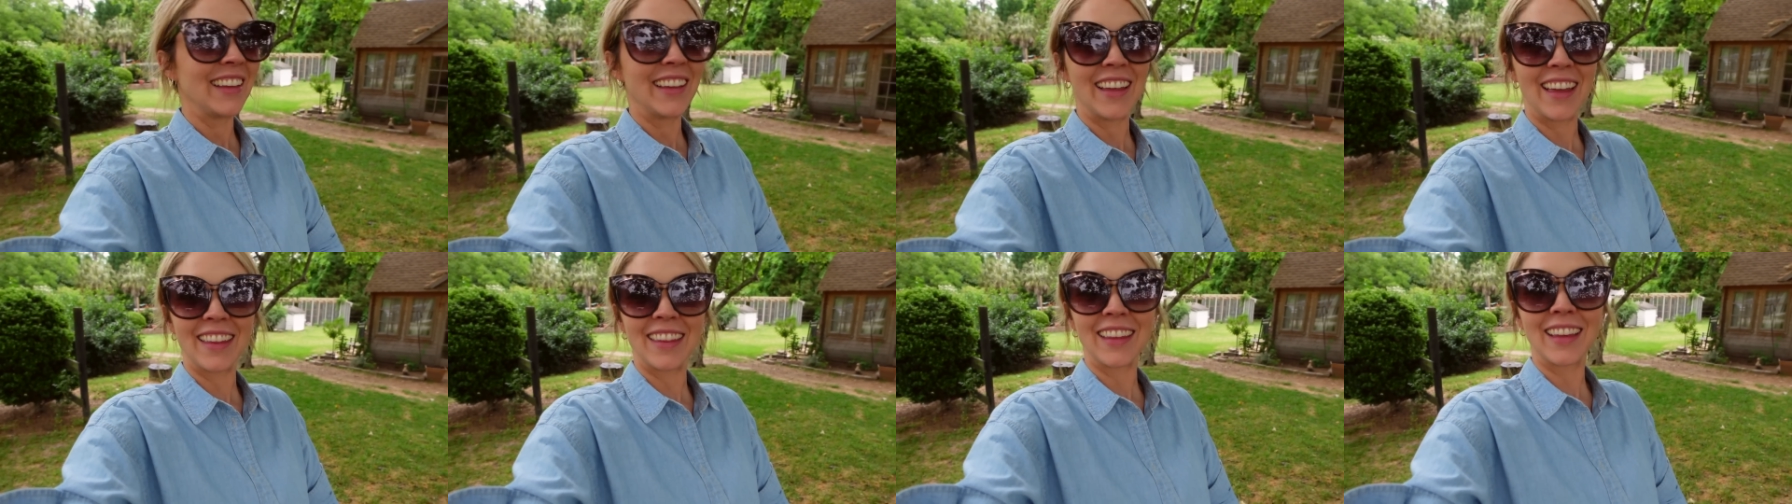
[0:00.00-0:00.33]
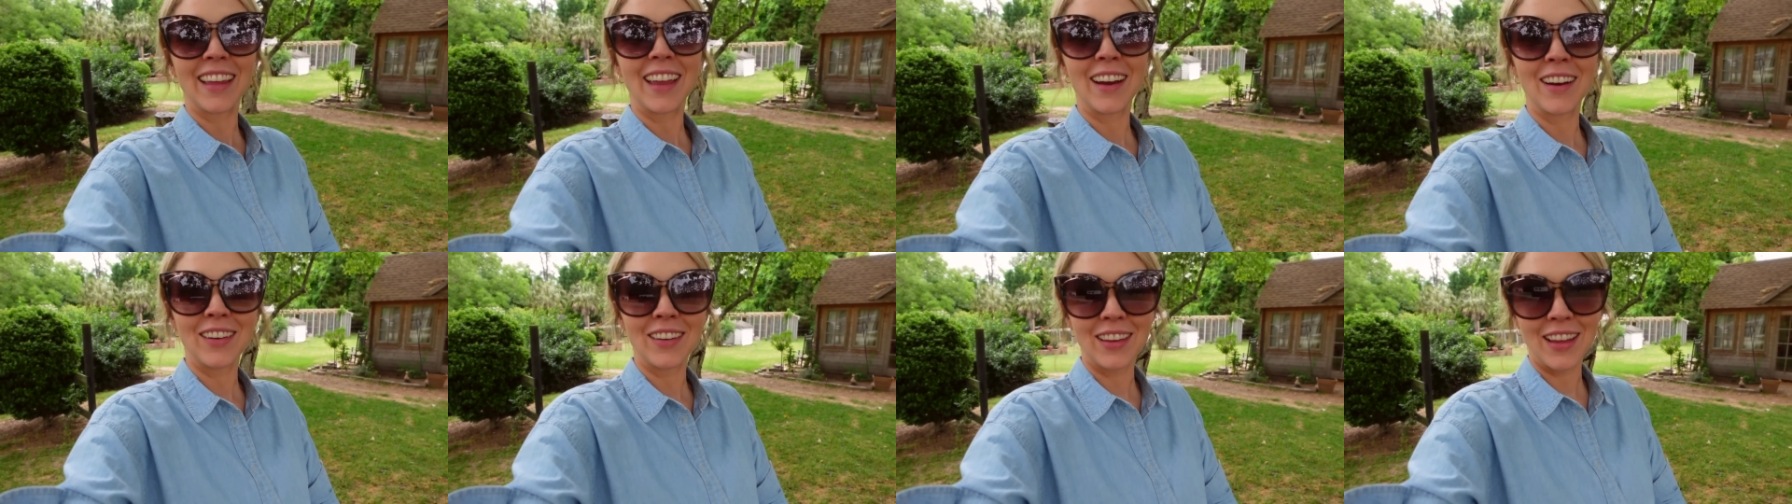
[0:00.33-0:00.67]
Yeah, the
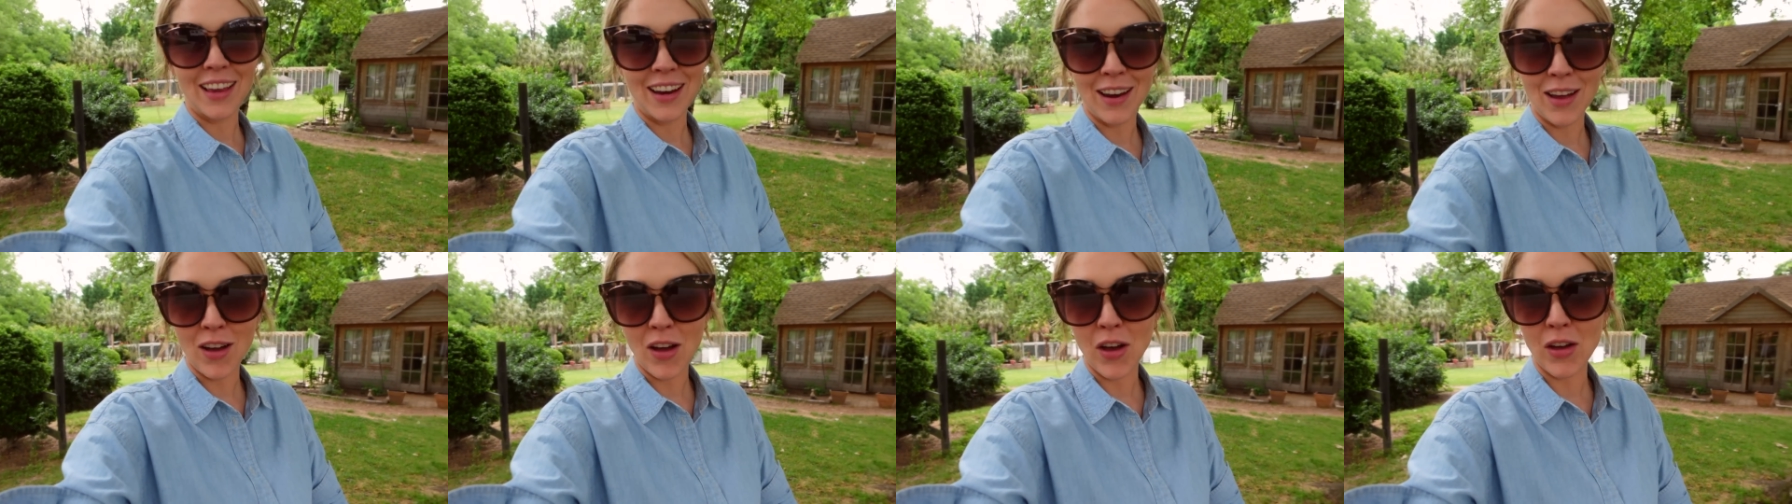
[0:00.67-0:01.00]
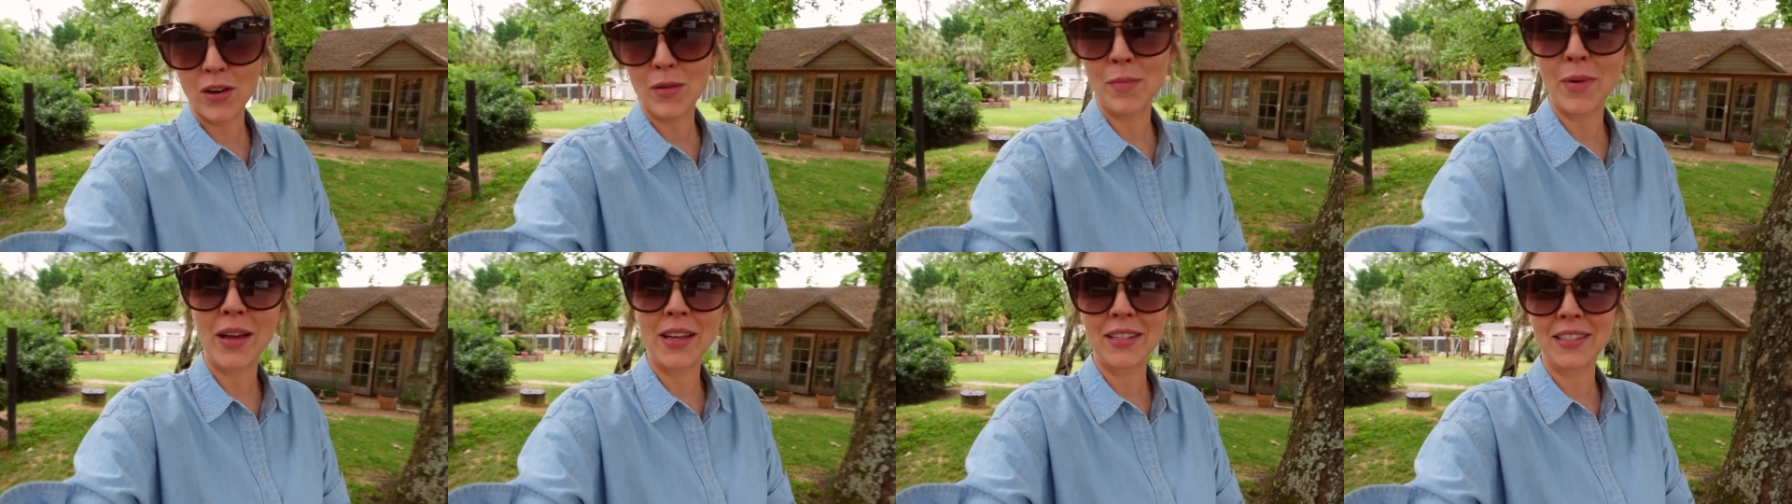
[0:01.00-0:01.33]
Carolina
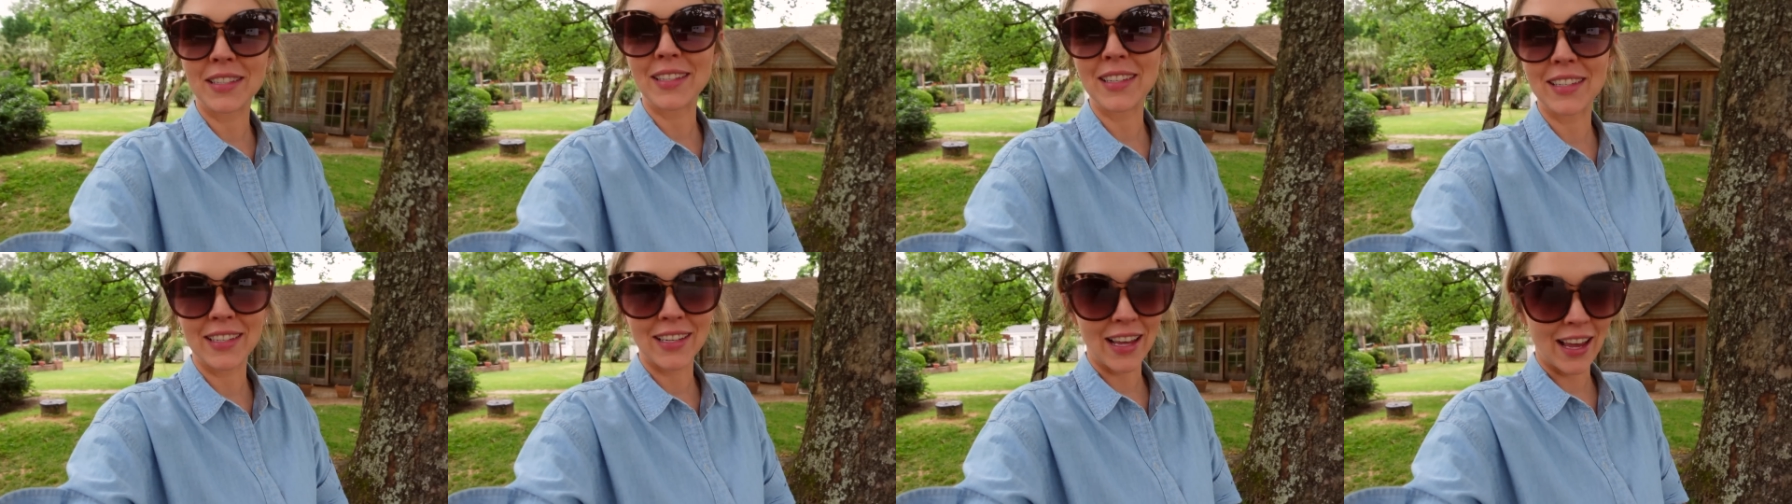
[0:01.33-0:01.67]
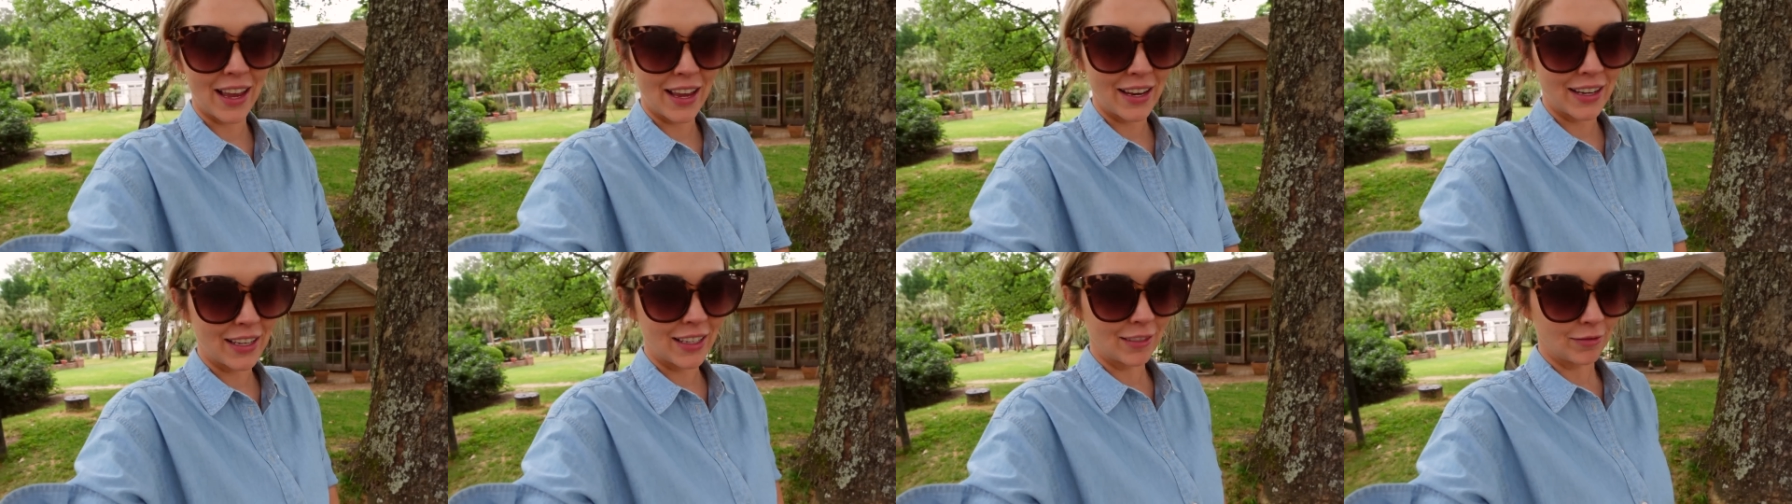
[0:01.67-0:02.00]
Audubon
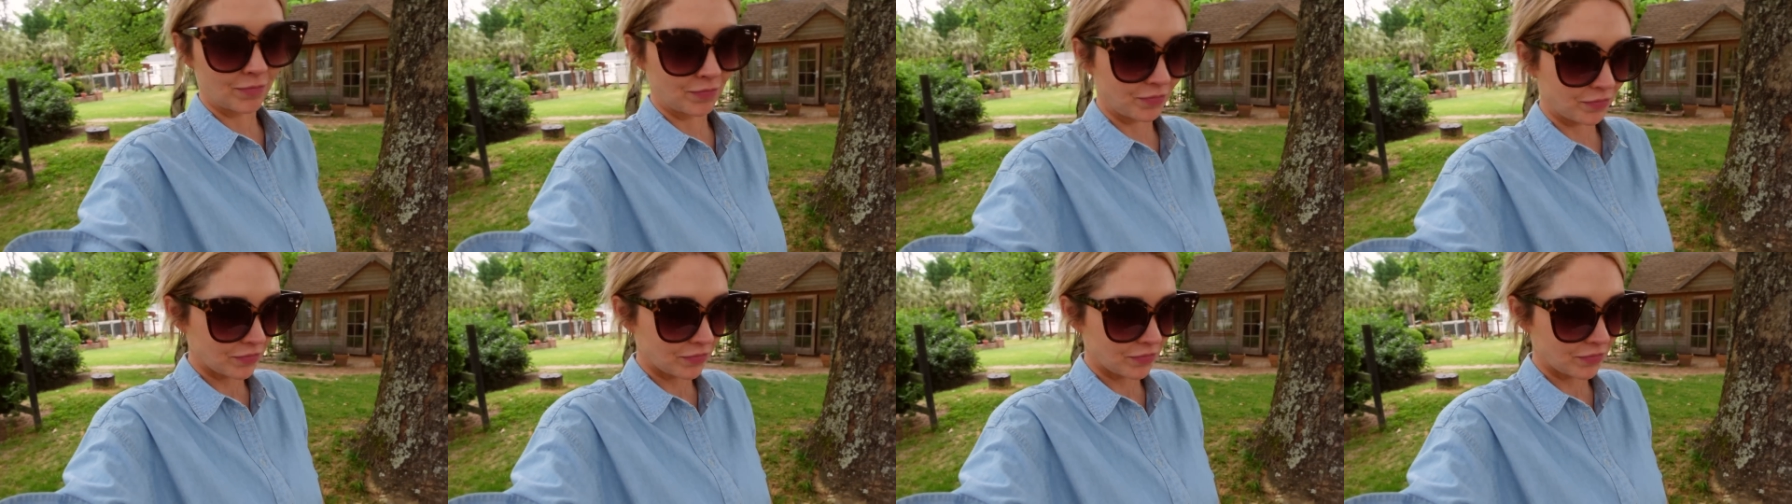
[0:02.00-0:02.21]
Society.